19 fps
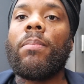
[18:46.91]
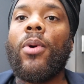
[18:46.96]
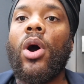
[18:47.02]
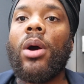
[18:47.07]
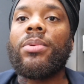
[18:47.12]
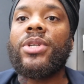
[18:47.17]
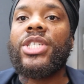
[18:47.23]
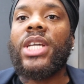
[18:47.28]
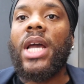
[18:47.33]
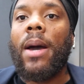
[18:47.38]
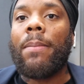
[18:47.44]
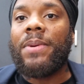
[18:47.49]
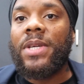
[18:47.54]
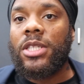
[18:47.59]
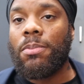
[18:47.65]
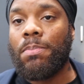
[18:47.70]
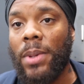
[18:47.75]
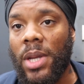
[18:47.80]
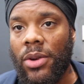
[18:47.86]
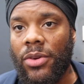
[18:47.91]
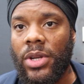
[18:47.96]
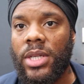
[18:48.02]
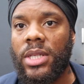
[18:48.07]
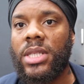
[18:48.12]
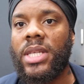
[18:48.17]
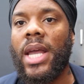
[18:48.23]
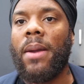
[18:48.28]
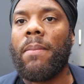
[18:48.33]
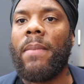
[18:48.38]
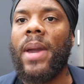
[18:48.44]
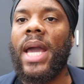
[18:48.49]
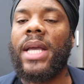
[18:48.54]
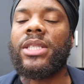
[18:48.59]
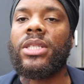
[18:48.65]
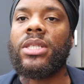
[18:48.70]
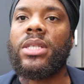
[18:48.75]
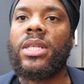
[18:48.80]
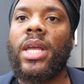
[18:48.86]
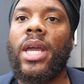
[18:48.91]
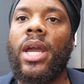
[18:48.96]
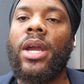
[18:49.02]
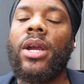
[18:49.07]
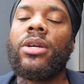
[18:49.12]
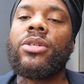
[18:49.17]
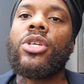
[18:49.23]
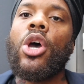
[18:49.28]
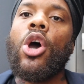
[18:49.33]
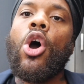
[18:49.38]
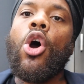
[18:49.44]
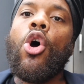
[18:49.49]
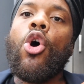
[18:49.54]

barbershop experience that matches theirs?